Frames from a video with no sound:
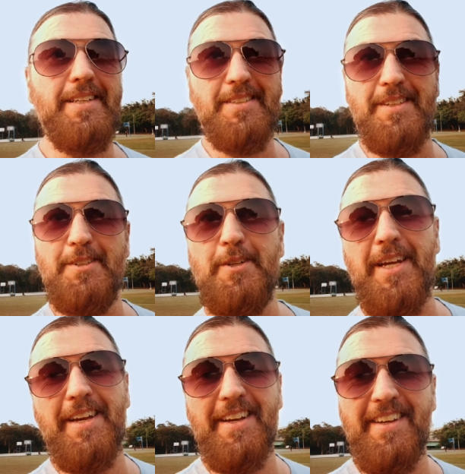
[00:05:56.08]
it is a
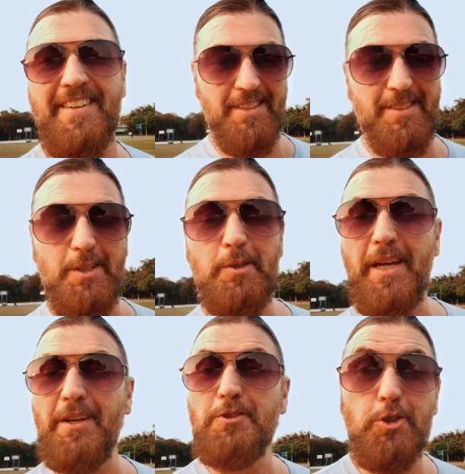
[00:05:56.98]
okay. Slow
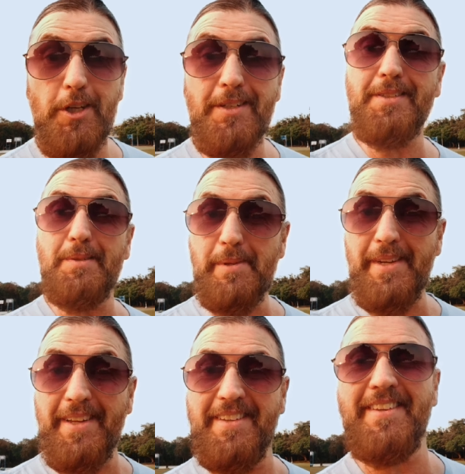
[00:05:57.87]
down just a
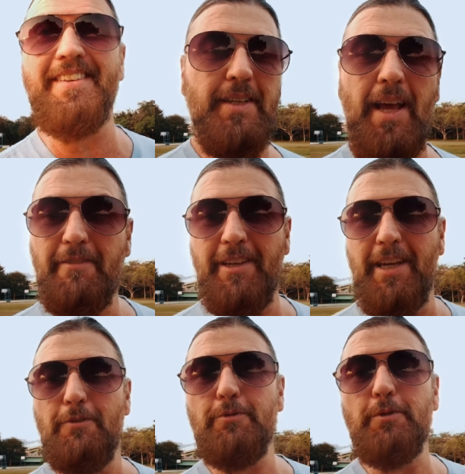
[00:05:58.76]
bit to
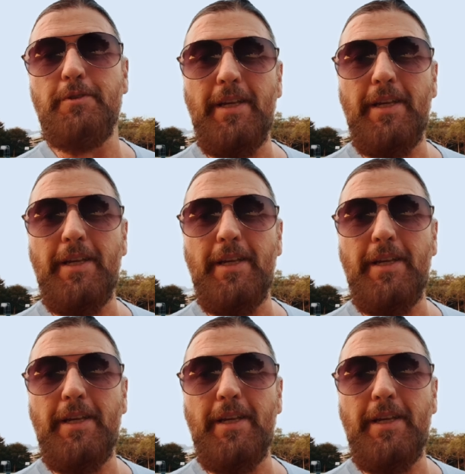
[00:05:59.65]
navigate through